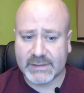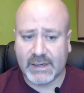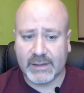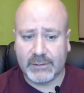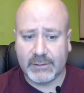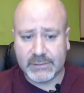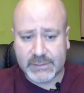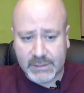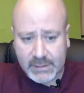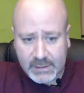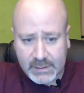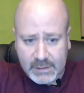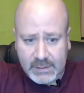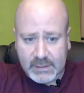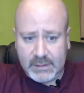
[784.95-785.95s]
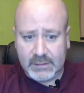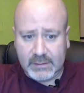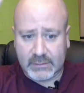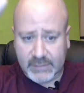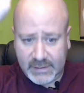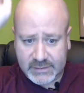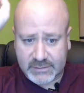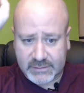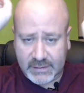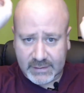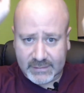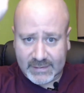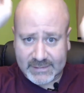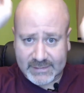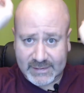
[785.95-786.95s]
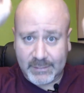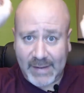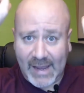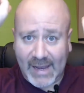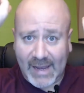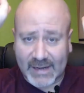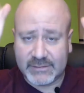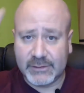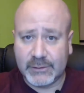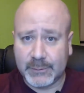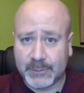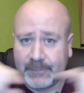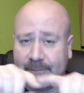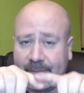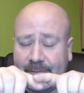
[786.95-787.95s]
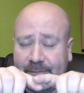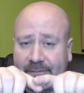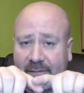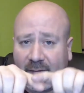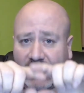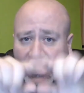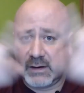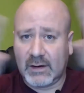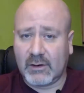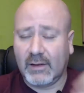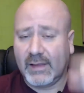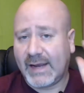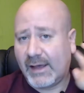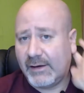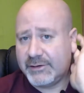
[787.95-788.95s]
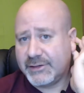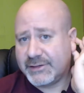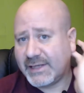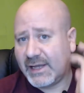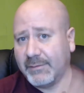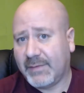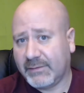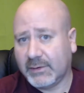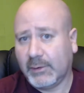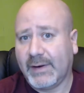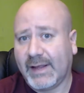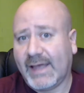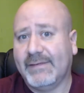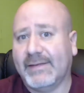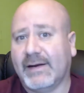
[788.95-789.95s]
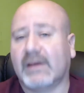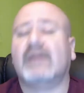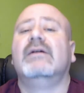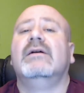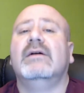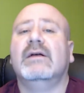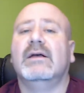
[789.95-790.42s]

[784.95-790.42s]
how to use the green screen that's in the back to cut all that out and just have my floating head there.